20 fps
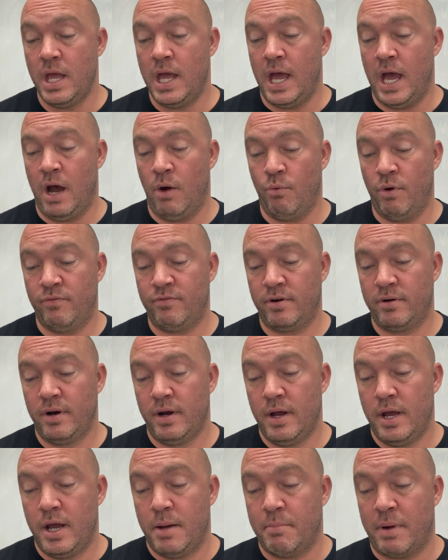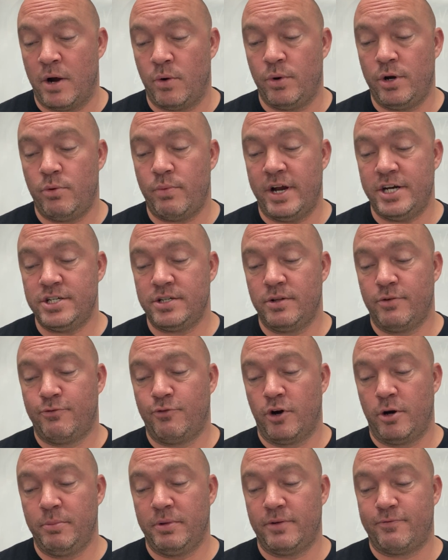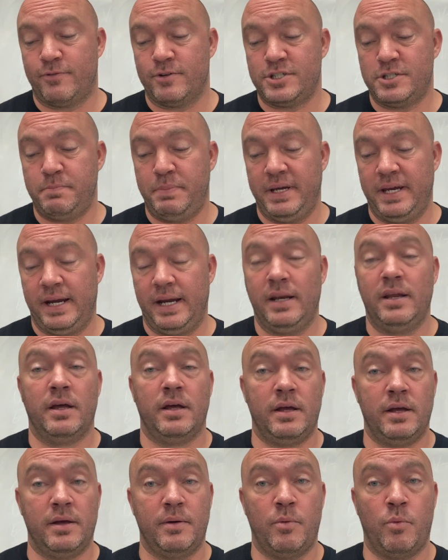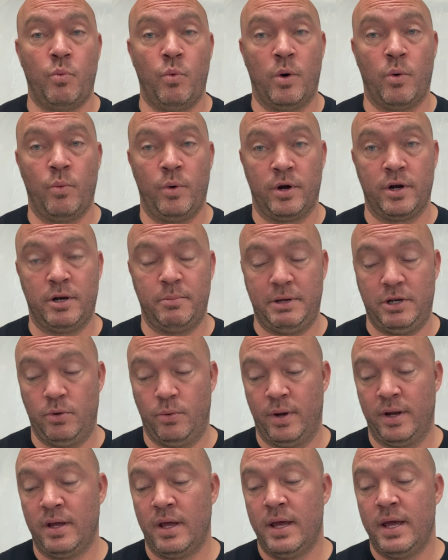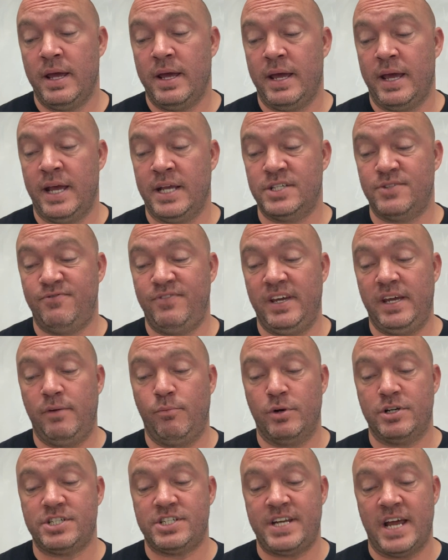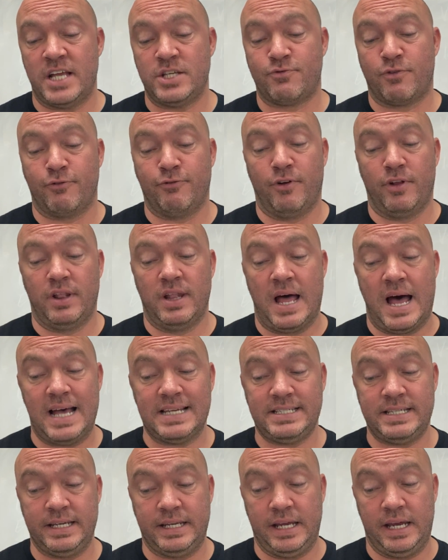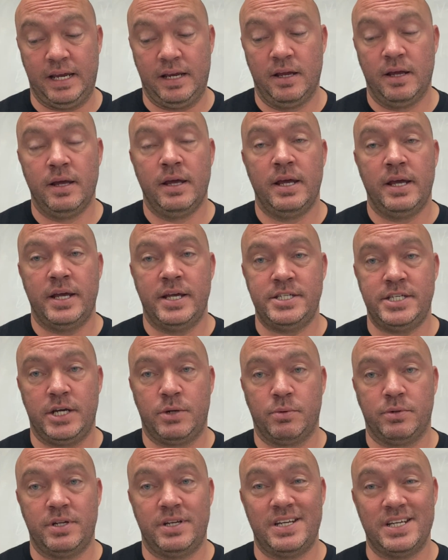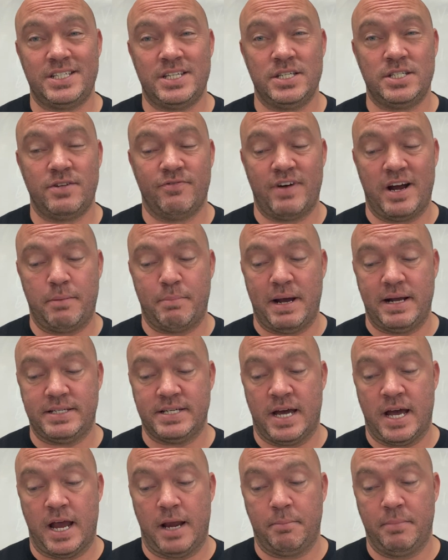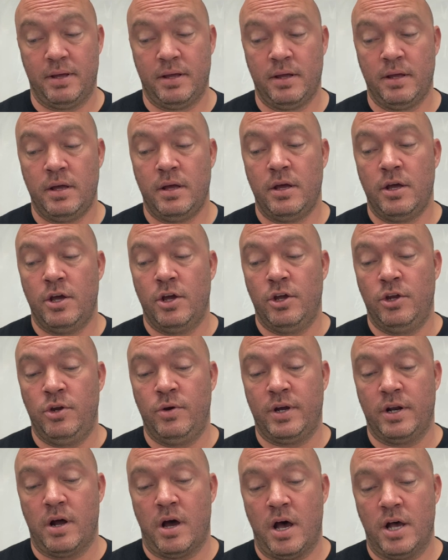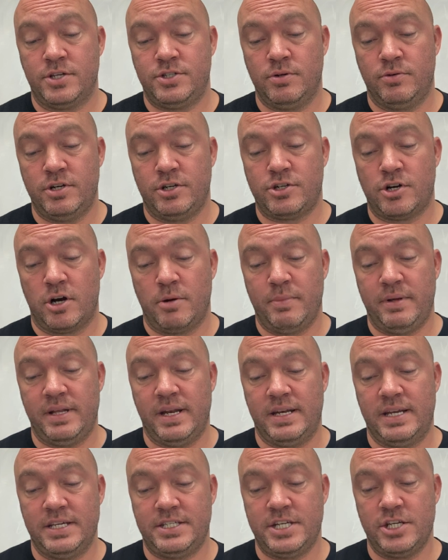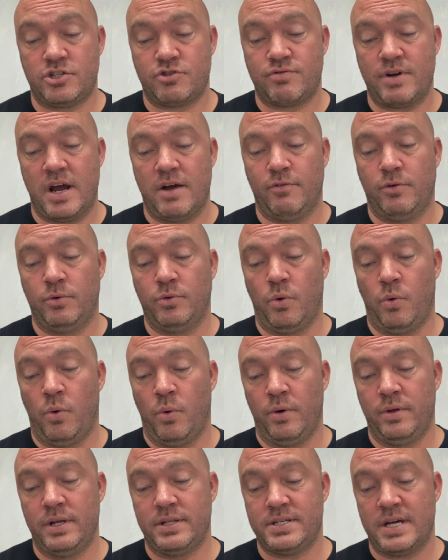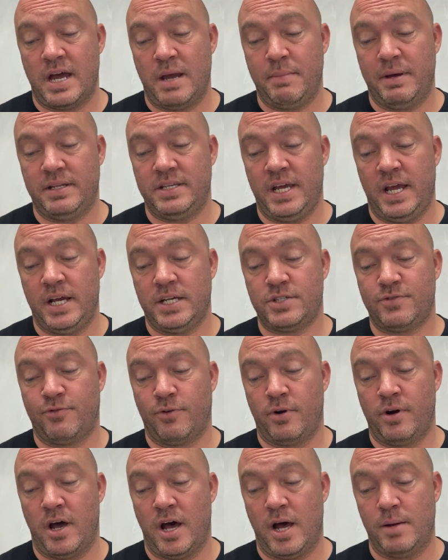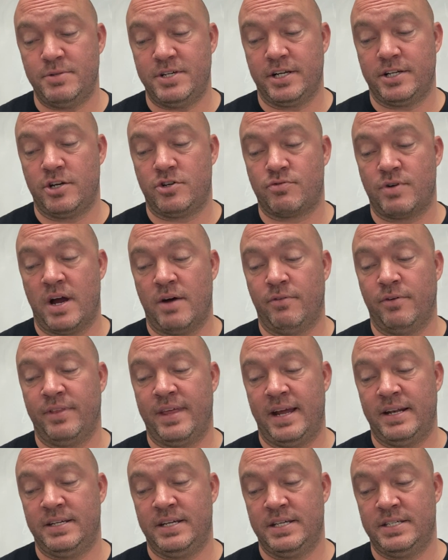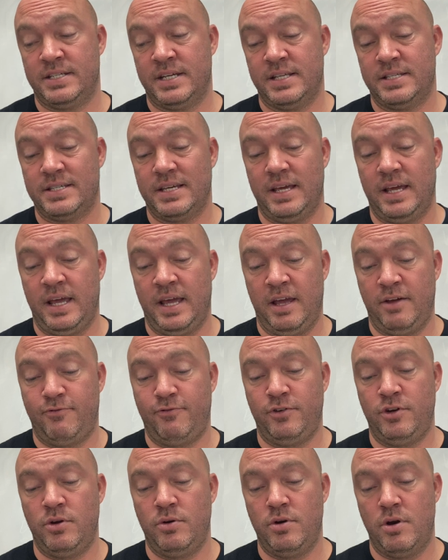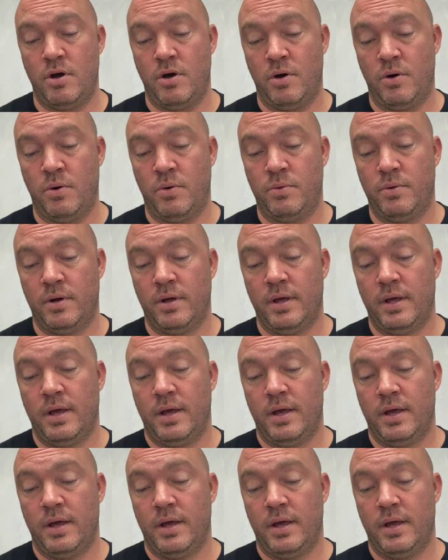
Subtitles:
However, by rearranging the formula for speed, what we're gonna be doing is V, which stands for velocity, is equal to distance divided by time. You can also determine the distance traveled or the time it takes for an object to travel that distance if you know